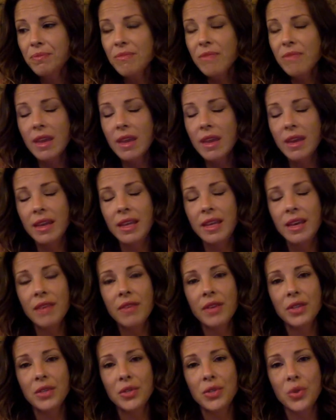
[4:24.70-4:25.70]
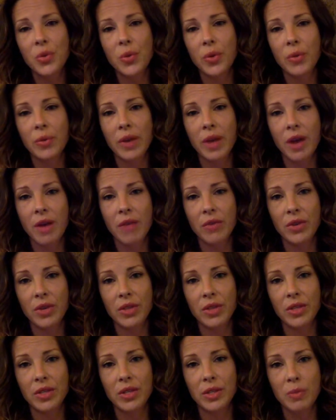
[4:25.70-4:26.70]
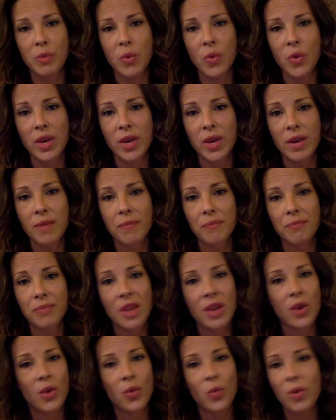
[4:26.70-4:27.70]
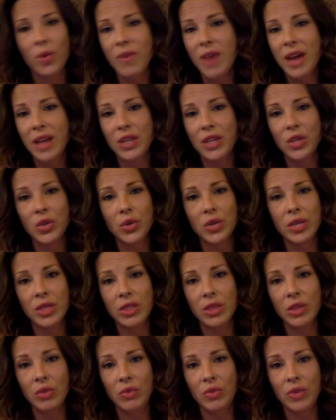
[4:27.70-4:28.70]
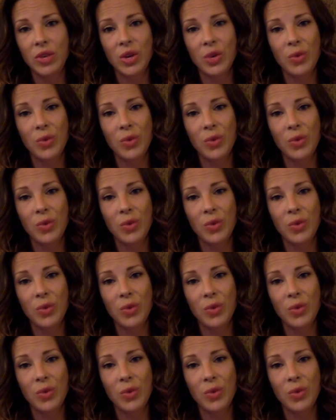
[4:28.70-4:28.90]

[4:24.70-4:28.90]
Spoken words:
any of us who are recovered at this point, we've had to greet the fear.